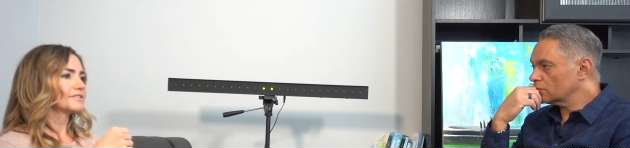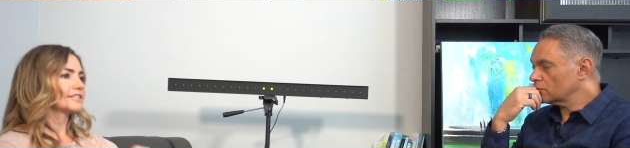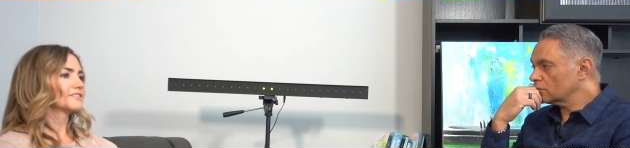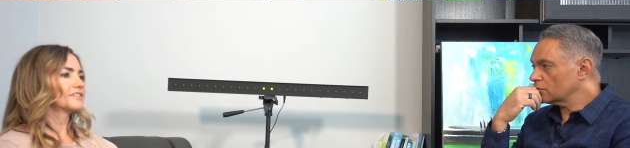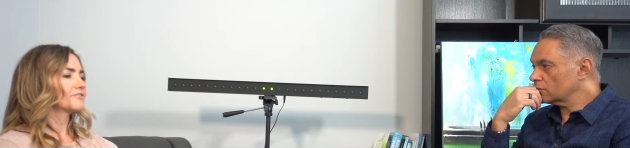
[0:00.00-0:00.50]

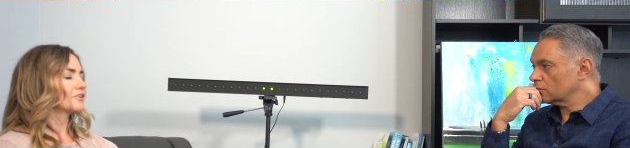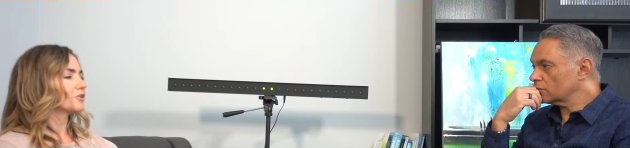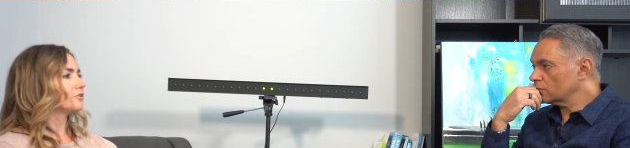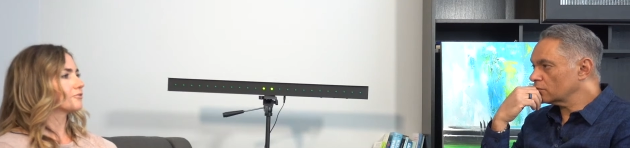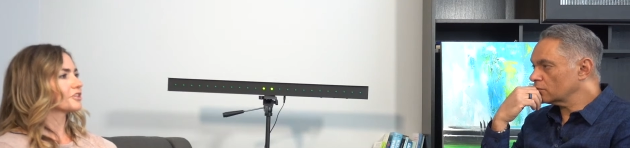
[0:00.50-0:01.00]
Speaker 1: that's
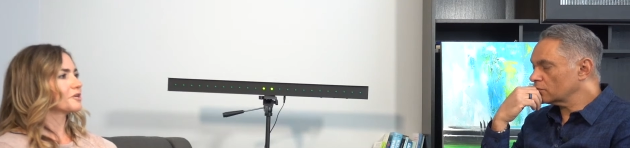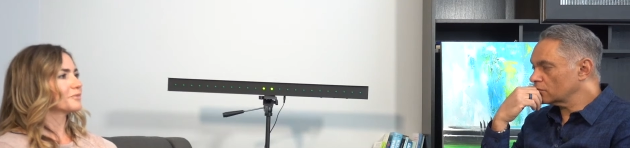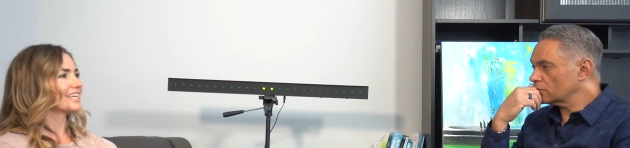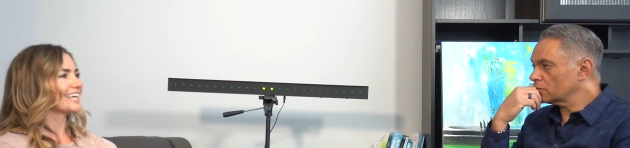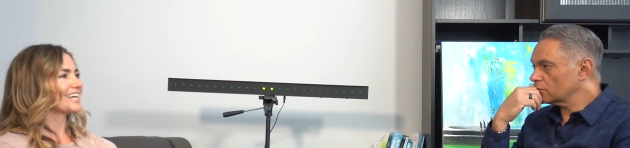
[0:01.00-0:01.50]
difficult for them and
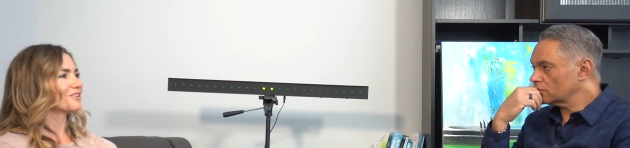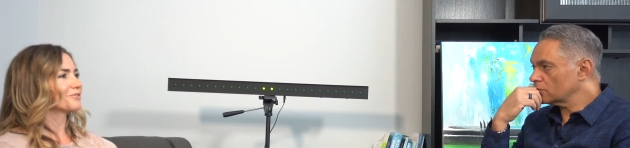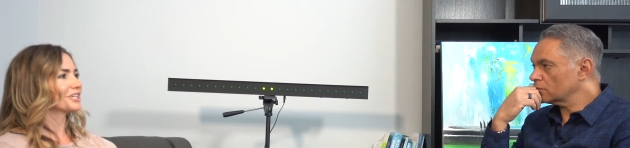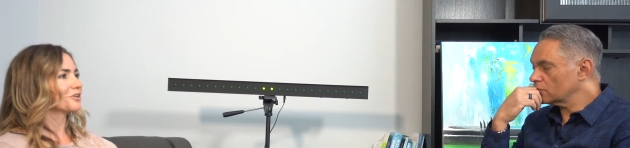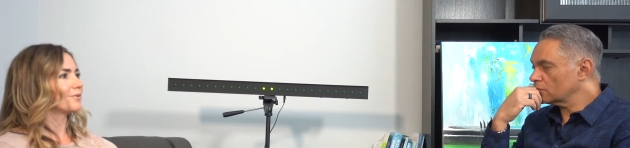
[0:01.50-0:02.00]
they can't
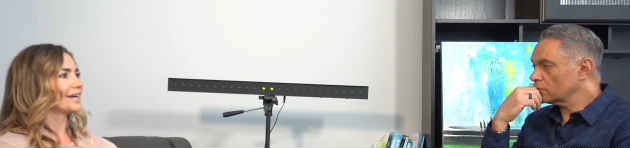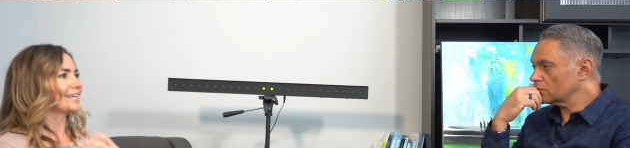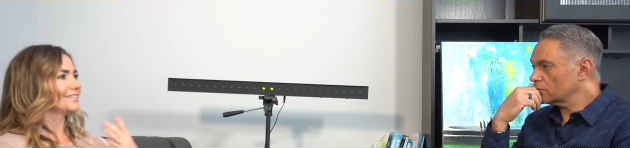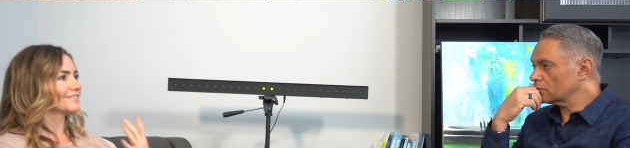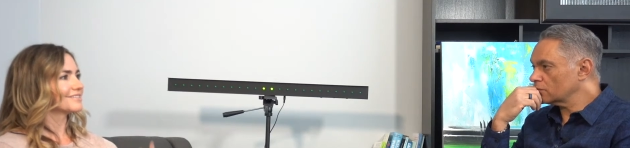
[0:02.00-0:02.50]
really
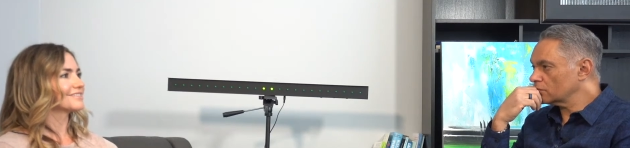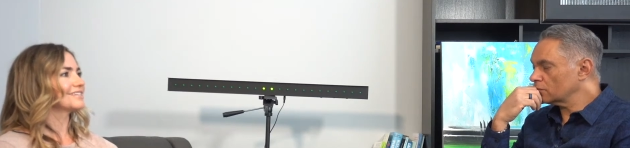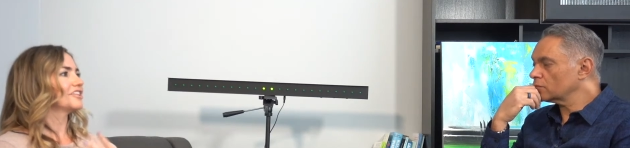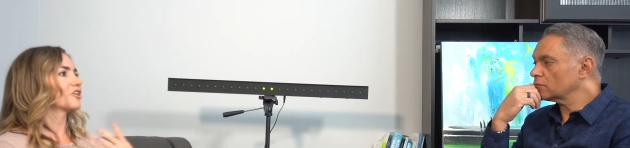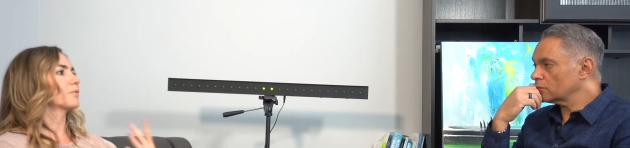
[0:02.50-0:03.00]
quite
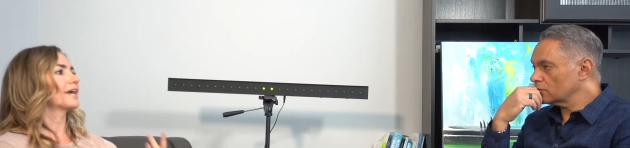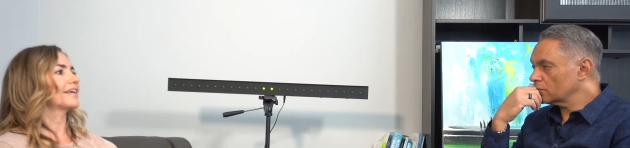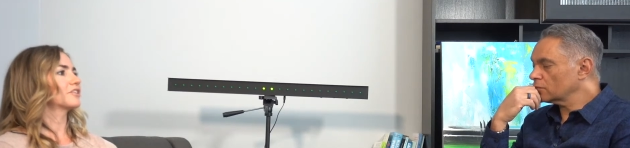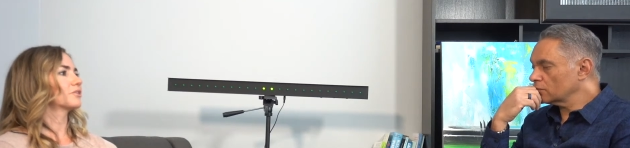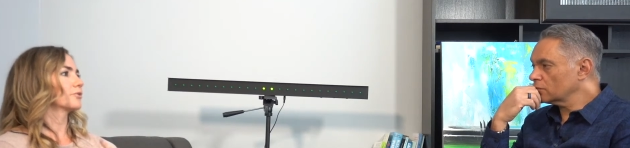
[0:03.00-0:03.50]
see their
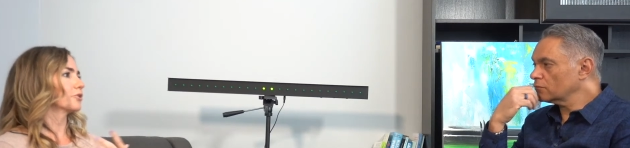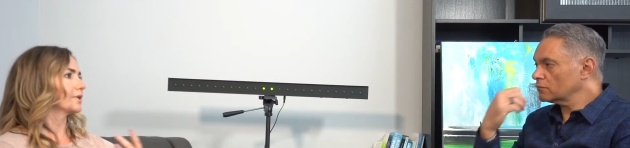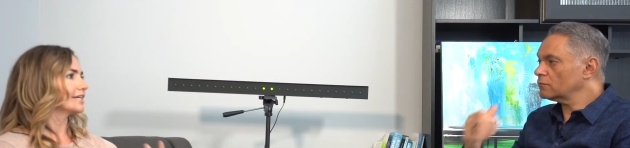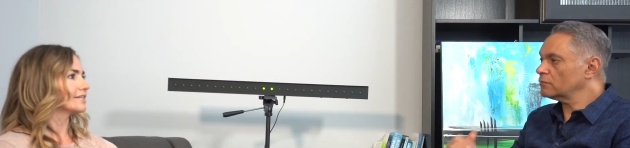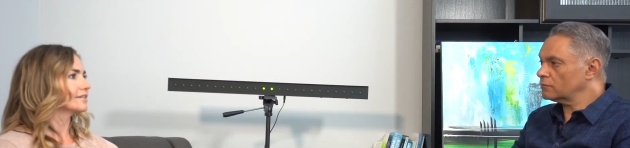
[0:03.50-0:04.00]
way through
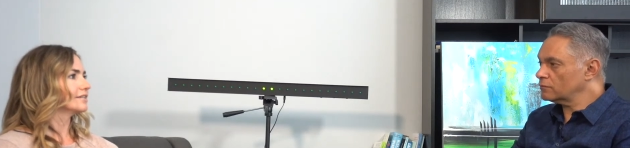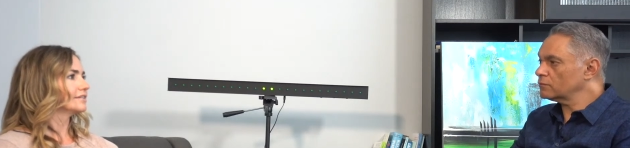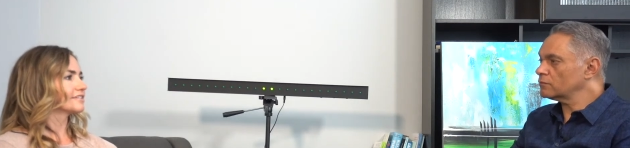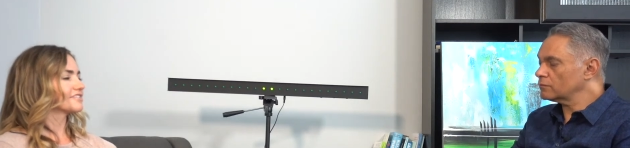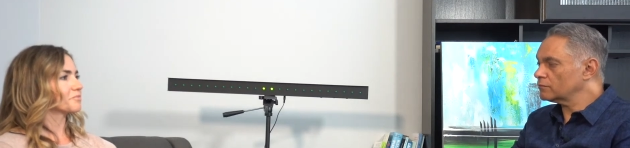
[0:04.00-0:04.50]
it mm-hmm.
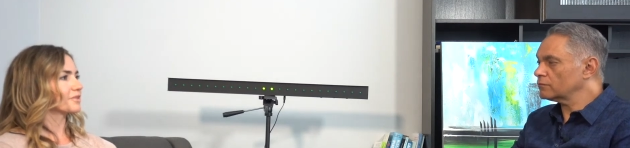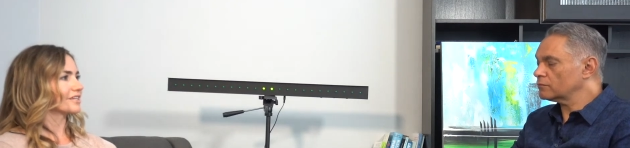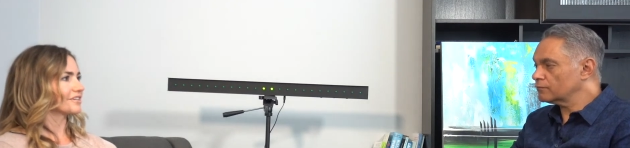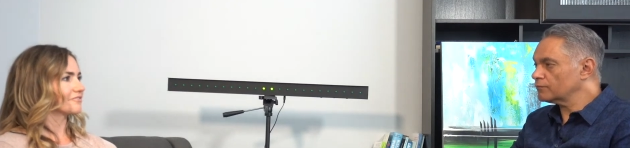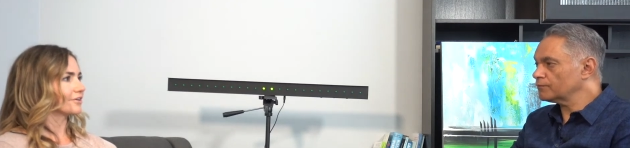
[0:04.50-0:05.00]
to something
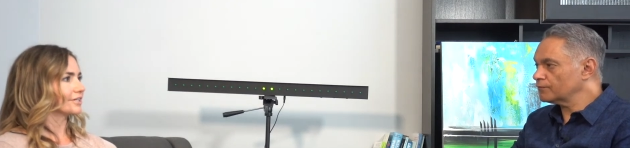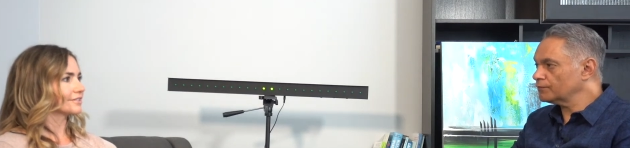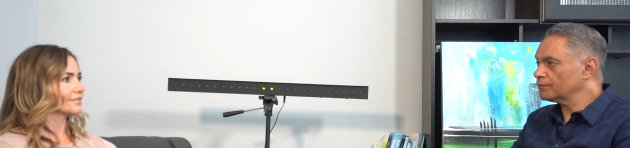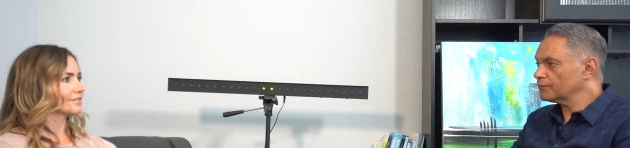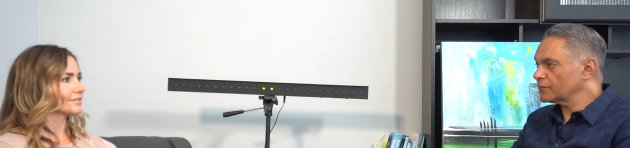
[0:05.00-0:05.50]

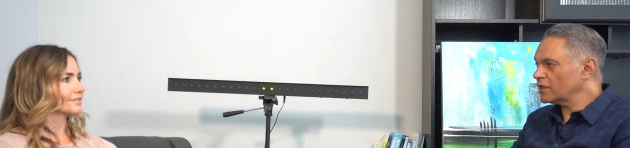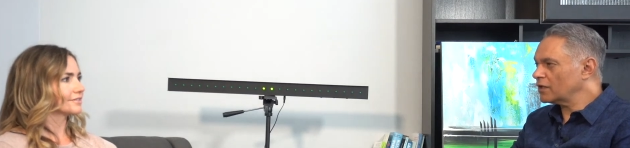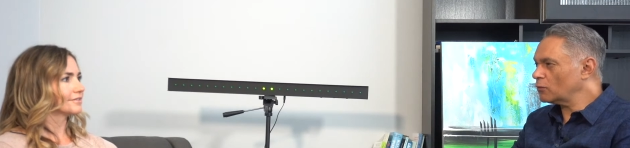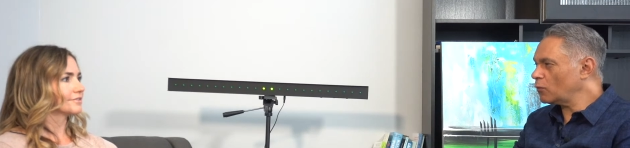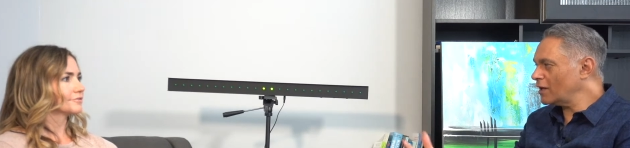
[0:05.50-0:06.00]
different.
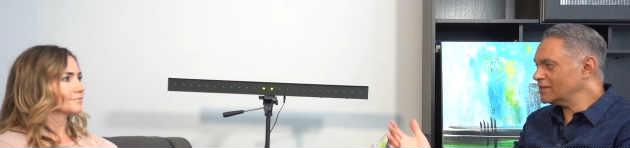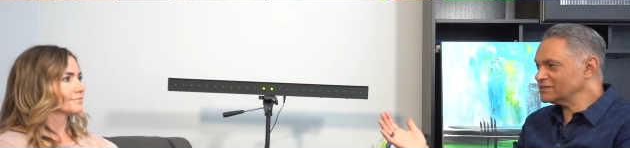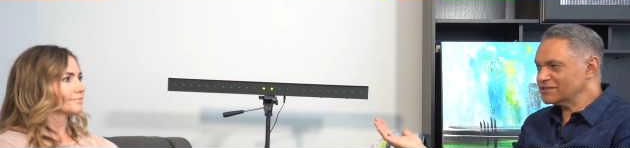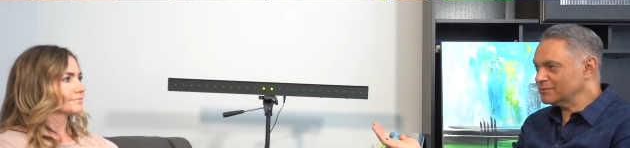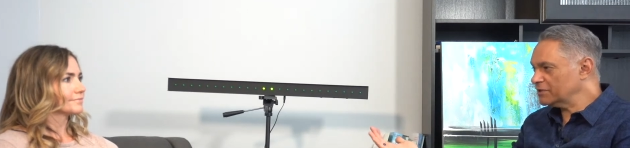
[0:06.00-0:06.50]
Speaker 2: And why is
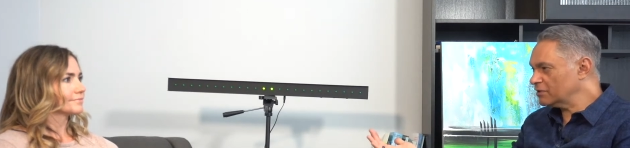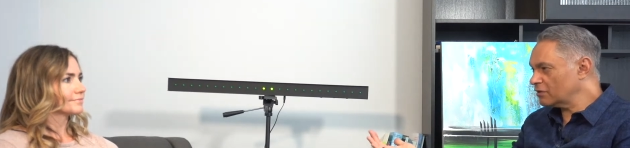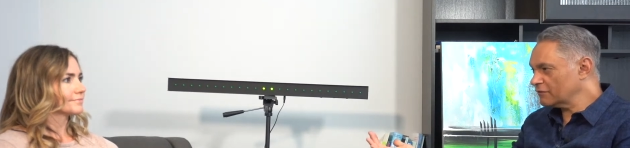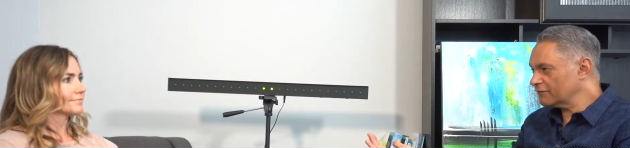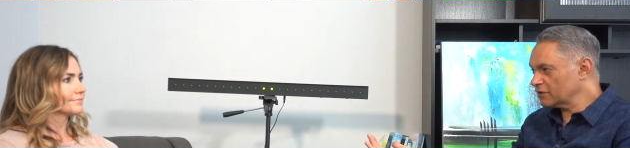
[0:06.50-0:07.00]

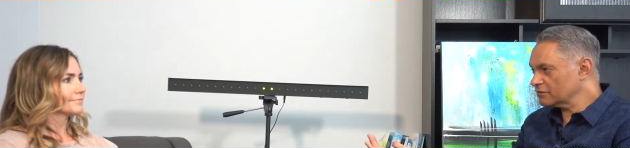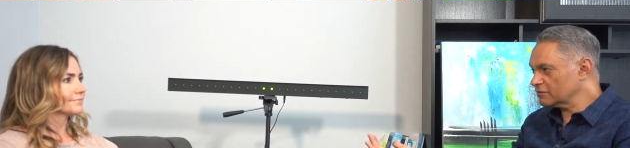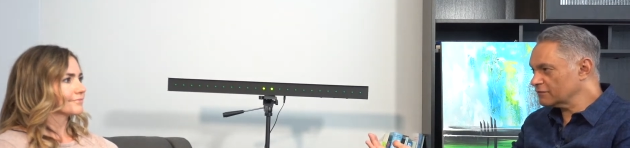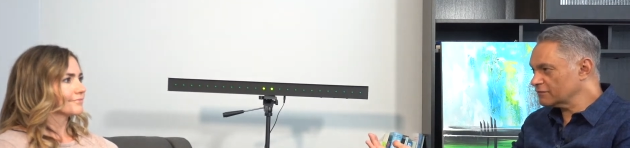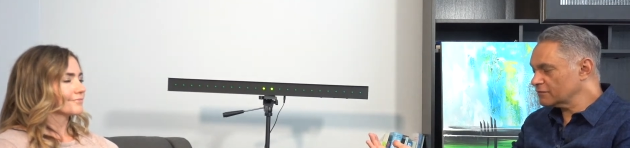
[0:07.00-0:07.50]
EMDR
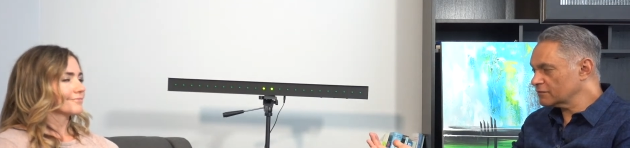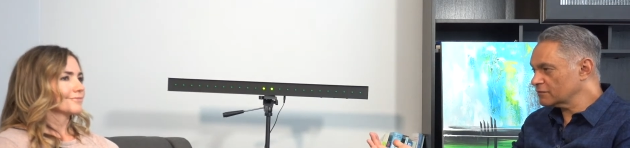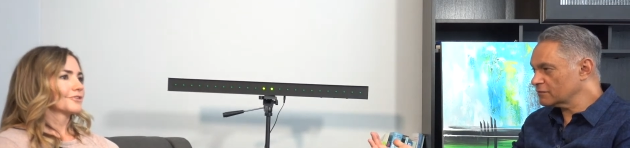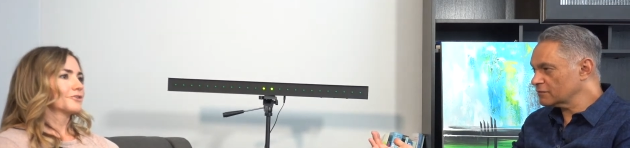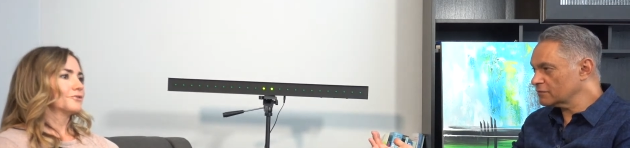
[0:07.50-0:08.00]
effective?
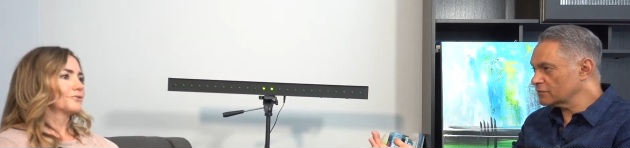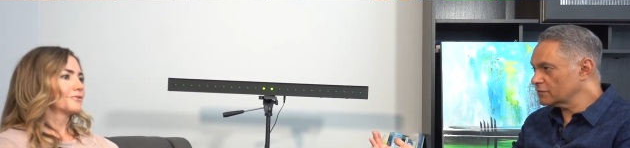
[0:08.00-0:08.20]
Speaker 1: Oh,